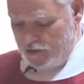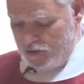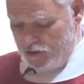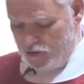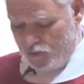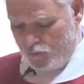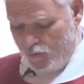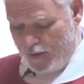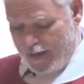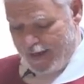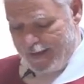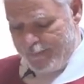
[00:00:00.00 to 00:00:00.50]
to
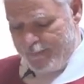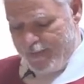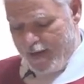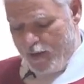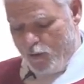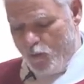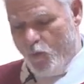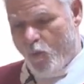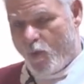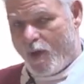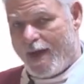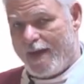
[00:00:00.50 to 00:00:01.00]
describe
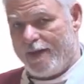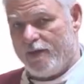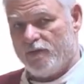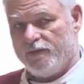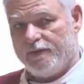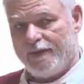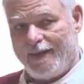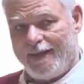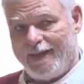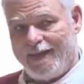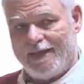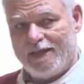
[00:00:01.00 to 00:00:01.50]
how
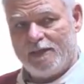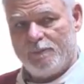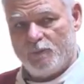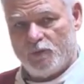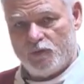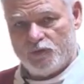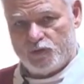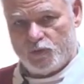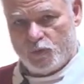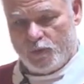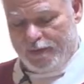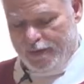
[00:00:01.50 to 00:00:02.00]
wild
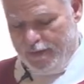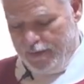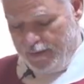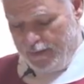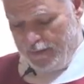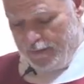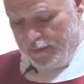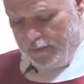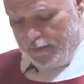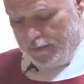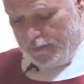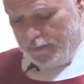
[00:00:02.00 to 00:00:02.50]
animals would
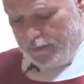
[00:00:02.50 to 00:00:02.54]
eat.